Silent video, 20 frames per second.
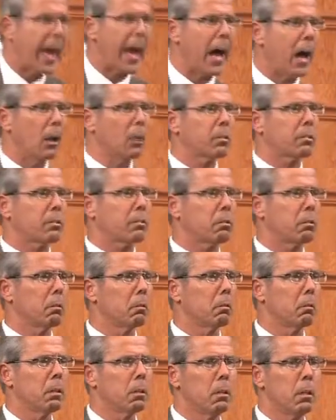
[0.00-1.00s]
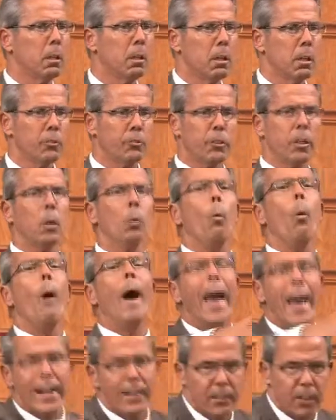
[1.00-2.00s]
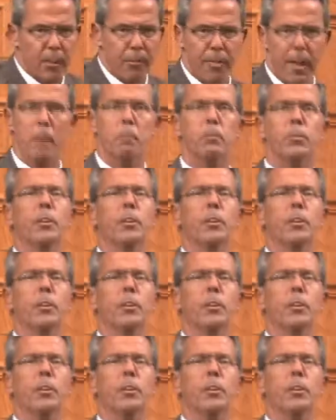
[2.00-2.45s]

else, she went to them,